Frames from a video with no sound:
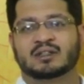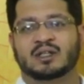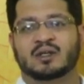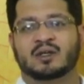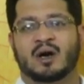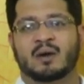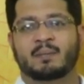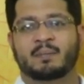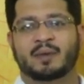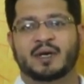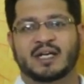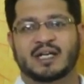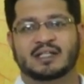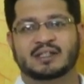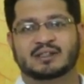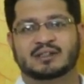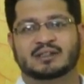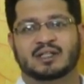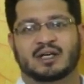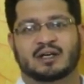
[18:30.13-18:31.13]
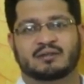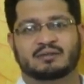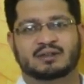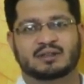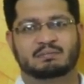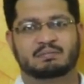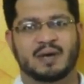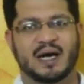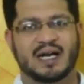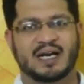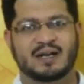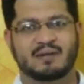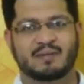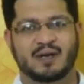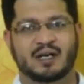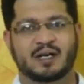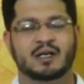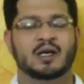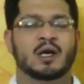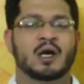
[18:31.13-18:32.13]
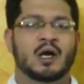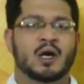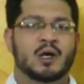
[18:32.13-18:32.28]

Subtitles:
the competence of the Parliament